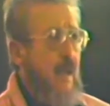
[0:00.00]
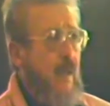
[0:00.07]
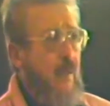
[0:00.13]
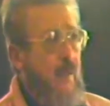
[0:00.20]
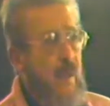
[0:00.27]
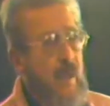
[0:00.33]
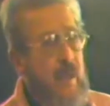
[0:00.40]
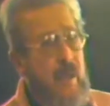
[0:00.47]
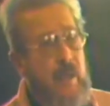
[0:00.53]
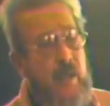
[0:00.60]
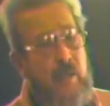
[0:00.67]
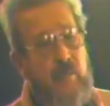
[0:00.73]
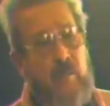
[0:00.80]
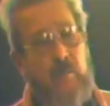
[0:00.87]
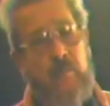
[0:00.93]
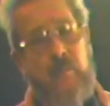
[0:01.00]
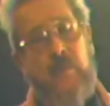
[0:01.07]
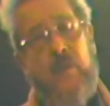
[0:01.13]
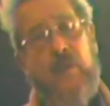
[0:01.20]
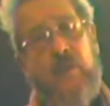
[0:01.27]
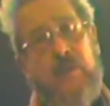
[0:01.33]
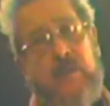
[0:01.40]
They have a
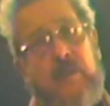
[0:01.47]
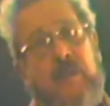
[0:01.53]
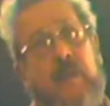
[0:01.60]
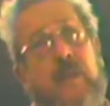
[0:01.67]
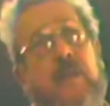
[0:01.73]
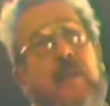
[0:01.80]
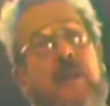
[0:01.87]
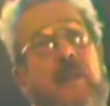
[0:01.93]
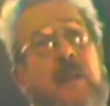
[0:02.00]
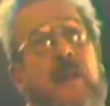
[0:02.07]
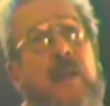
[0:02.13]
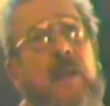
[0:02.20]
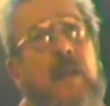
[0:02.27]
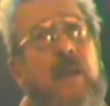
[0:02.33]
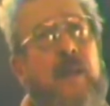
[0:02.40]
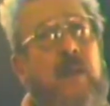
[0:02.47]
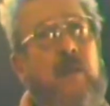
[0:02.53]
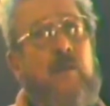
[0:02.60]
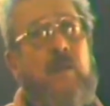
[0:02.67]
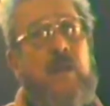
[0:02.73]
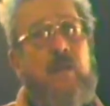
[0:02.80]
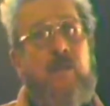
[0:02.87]
notion that
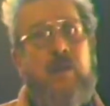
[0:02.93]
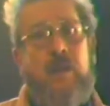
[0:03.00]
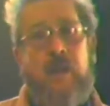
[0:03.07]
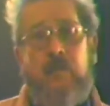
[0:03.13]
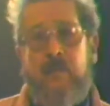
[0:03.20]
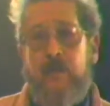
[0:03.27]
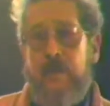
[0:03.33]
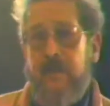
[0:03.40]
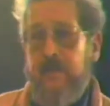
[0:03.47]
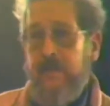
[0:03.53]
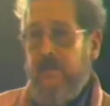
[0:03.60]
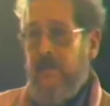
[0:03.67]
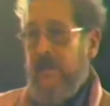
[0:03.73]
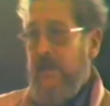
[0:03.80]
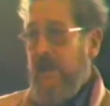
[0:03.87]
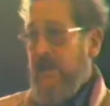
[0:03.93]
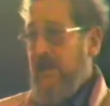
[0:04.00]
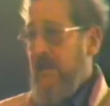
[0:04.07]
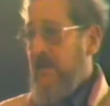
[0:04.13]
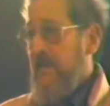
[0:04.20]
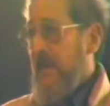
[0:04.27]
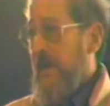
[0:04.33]
whenever an operating unit gets
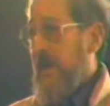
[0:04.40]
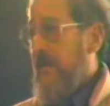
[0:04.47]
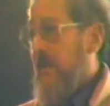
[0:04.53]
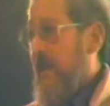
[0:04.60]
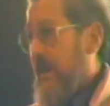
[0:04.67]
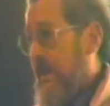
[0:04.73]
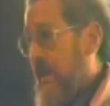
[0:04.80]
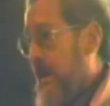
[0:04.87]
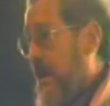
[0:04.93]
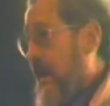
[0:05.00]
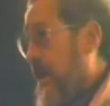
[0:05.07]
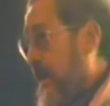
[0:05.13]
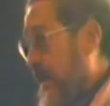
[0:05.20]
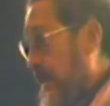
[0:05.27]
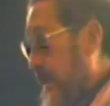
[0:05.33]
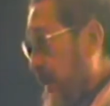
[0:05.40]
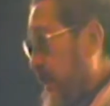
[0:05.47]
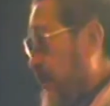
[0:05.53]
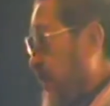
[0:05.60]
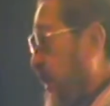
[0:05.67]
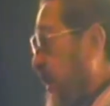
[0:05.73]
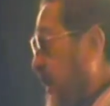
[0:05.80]
to 500, it's
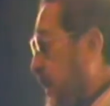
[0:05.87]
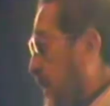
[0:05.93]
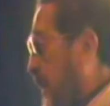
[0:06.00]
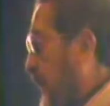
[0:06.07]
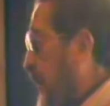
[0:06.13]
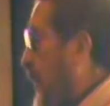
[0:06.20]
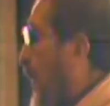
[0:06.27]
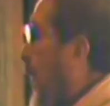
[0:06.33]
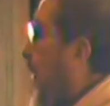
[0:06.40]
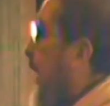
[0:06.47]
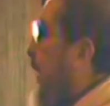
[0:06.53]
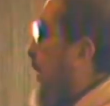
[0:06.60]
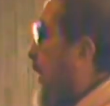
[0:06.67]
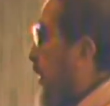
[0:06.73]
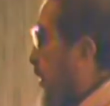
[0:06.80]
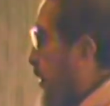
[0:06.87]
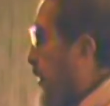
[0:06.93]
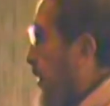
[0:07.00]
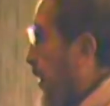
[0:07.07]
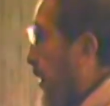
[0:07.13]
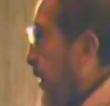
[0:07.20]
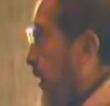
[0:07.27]
big enough. They just
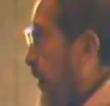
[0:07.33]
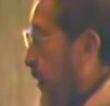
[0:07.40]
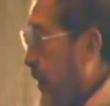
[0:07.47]
start another